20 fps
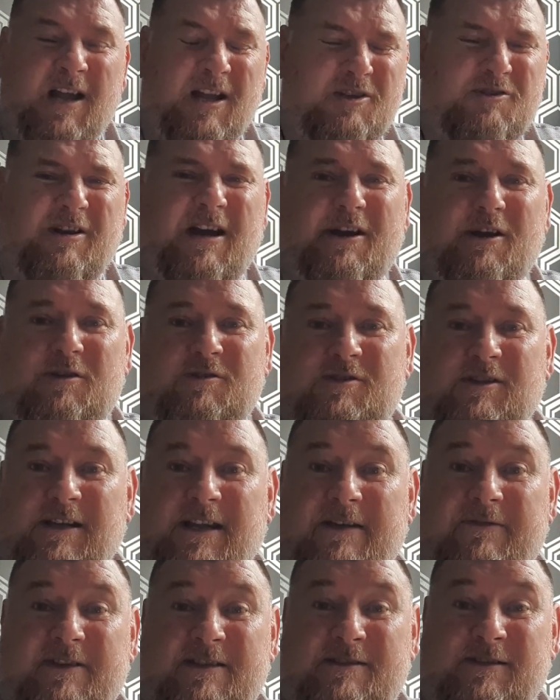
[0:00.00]
try not to
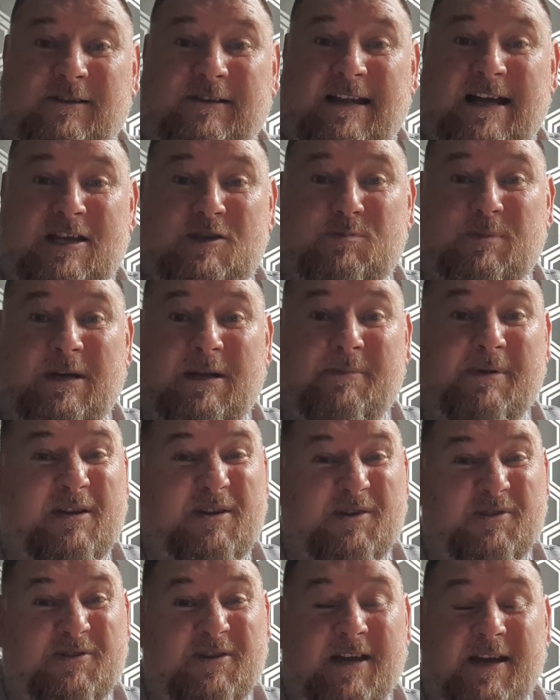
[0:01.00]
leave it till the last minute,
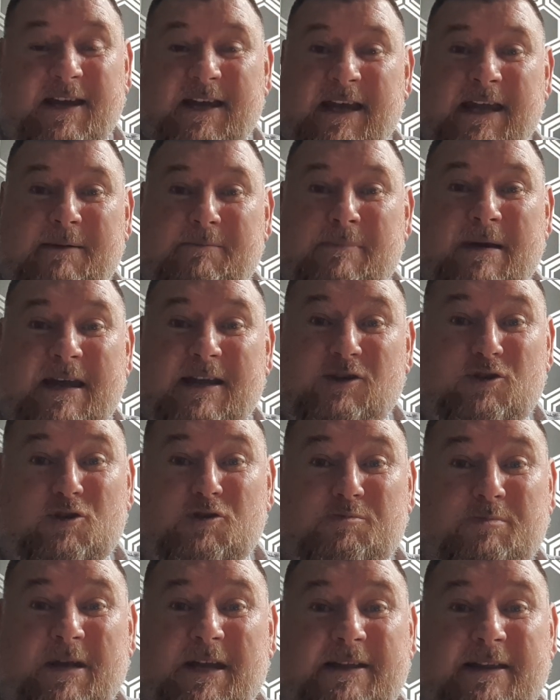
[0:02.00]
because it may just
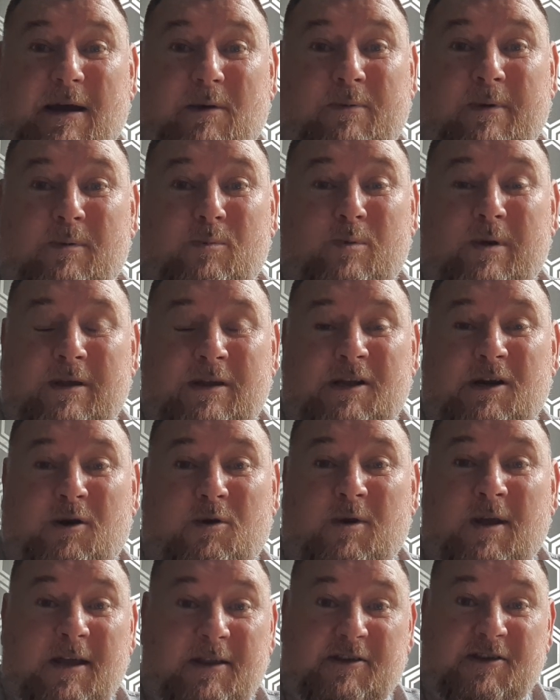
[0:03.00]
mean that
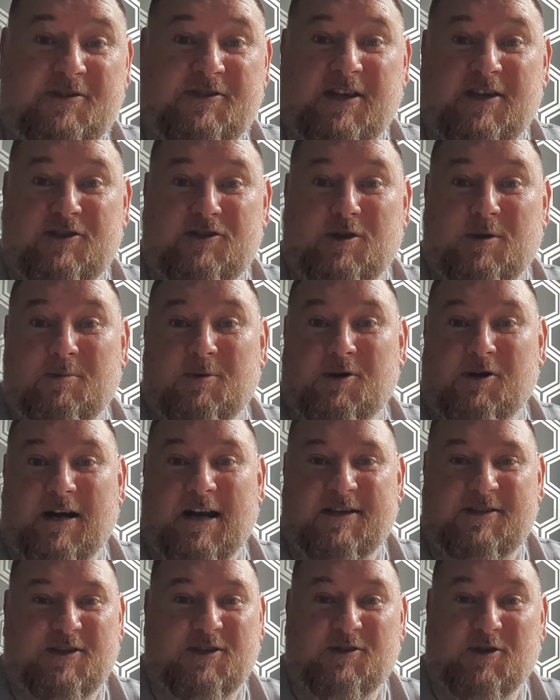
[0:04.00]
the system
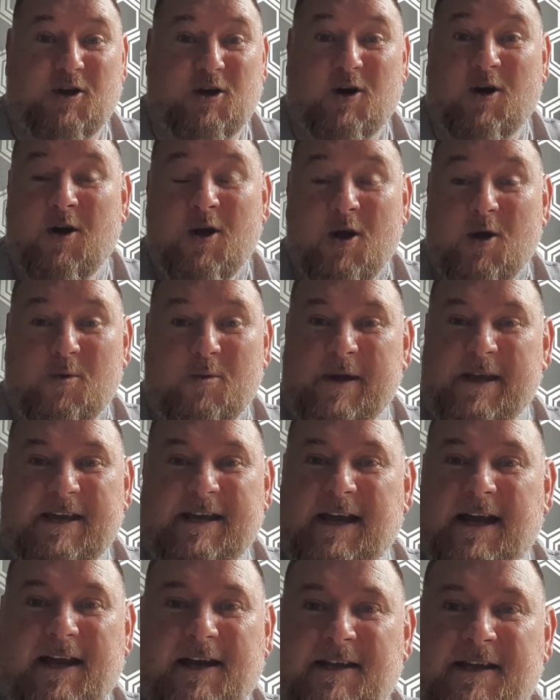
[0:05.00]
crashes or we
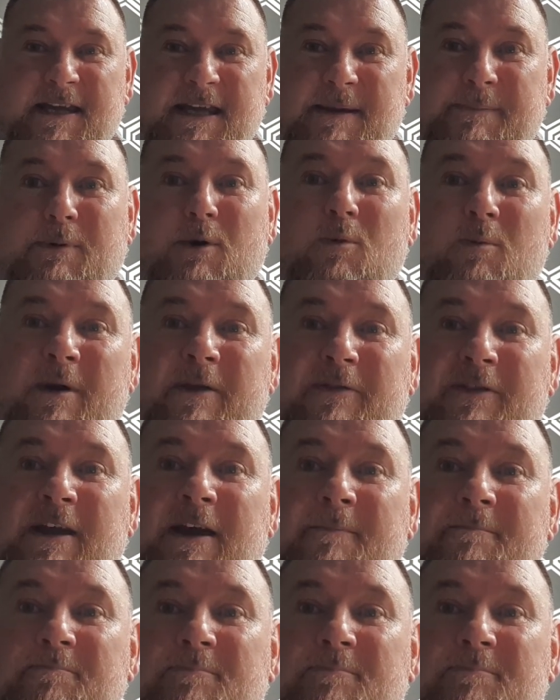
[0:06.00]
can't keep up with you.